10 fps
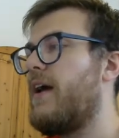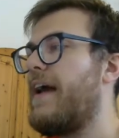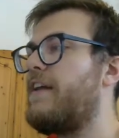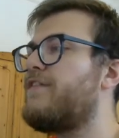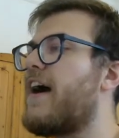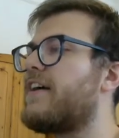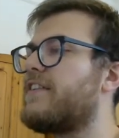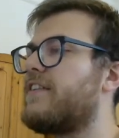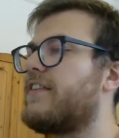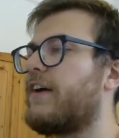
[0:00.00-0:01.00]
In
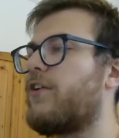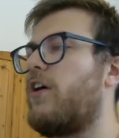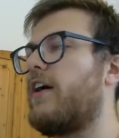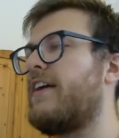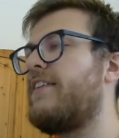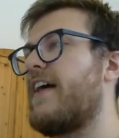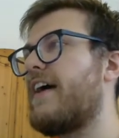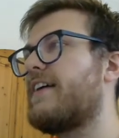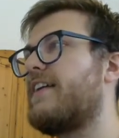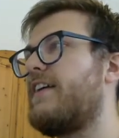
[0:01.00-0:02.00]
fact, there are
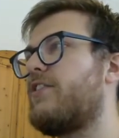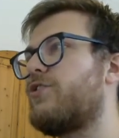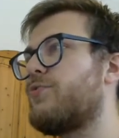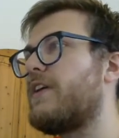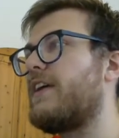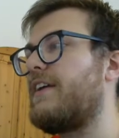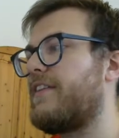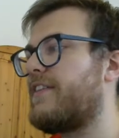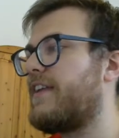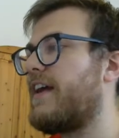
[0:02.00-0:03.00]
exactly three
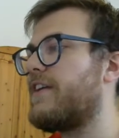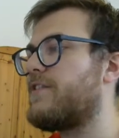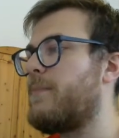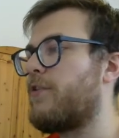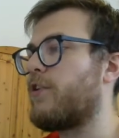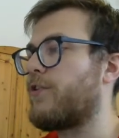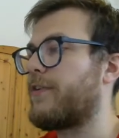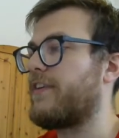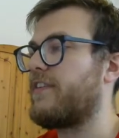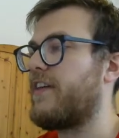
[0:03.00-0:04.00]
distinct mirror
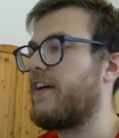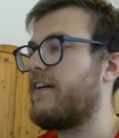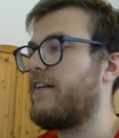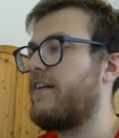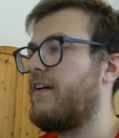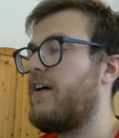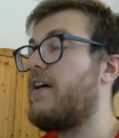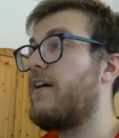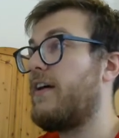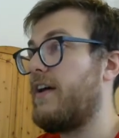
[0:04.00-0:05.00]
crossings here.
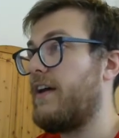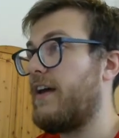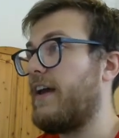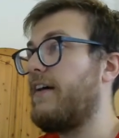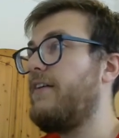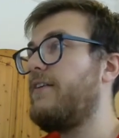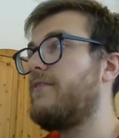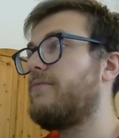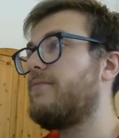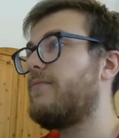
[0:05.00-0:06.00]
Here,
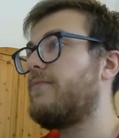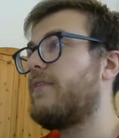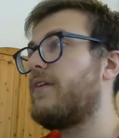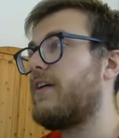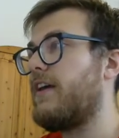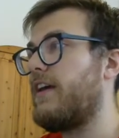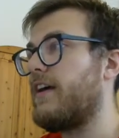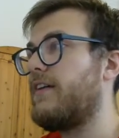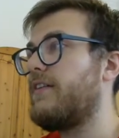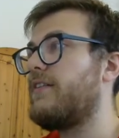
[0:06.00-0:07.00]

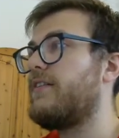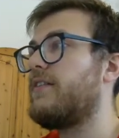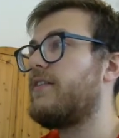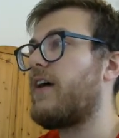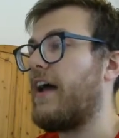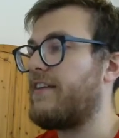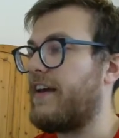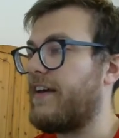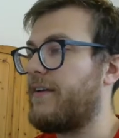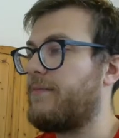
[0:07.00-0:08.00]
here, and
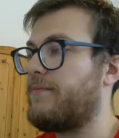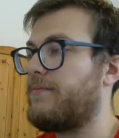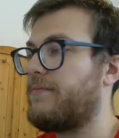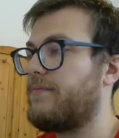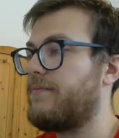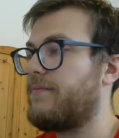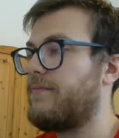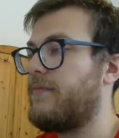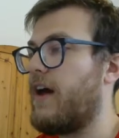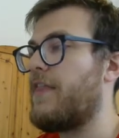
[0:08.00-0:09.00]
here.
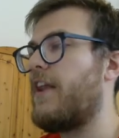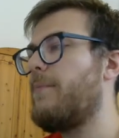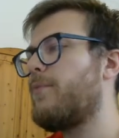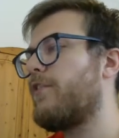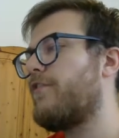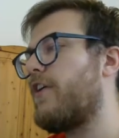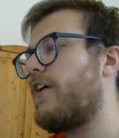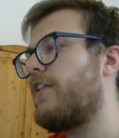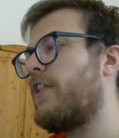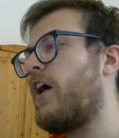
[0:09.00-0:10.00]
And the number of
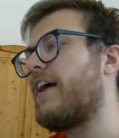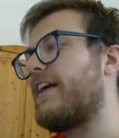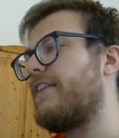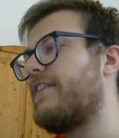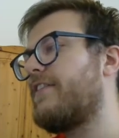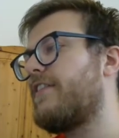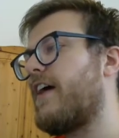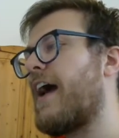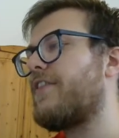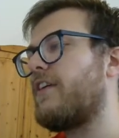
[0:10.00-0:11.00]
lines
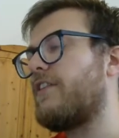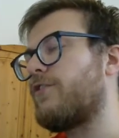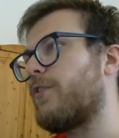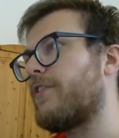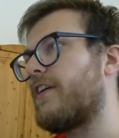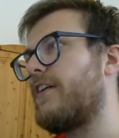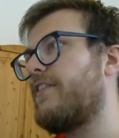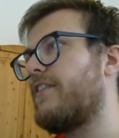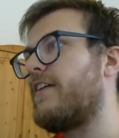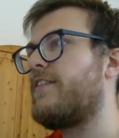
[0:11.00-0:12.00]
at these
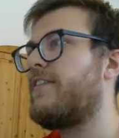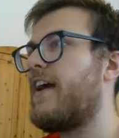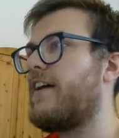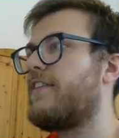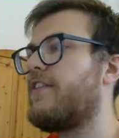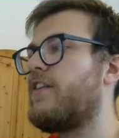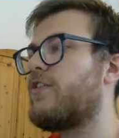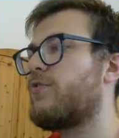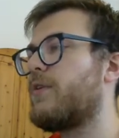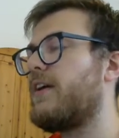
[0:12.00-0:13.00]
crossings is 6,
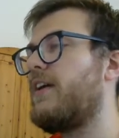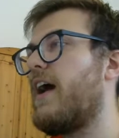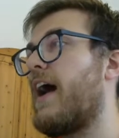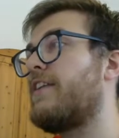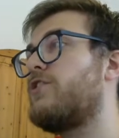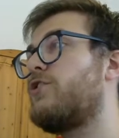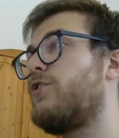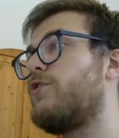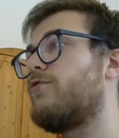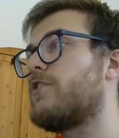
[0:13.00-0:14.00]
3, and
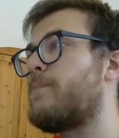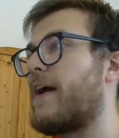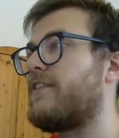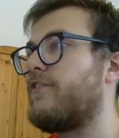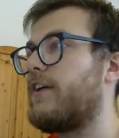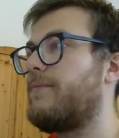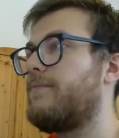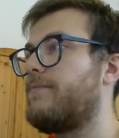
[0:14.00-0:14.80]
2 respectively.